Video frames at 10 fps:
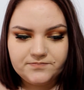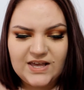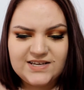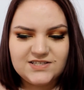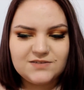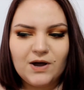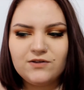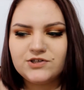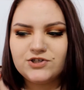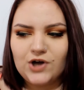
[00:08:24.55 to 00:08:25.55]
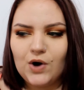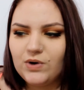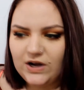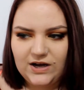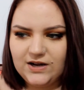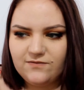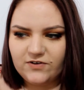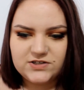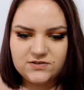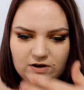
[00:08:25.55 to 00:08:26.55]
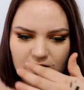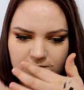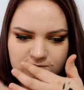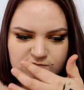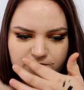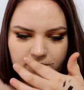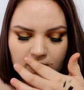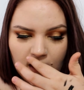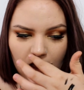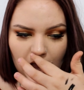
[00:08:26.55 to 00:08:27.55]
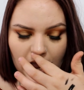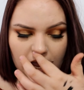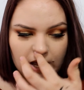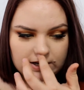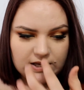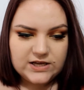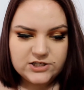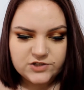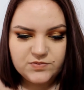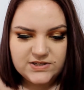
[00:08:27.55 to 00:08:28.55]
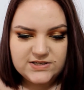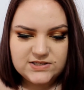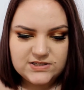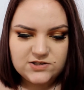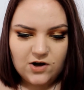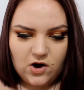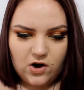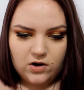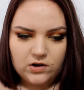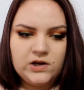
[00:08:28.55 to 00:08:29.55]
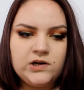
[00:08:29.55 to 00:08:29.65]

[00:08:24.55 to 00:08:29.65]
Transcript: He smelled so good, first of all, and he just released this song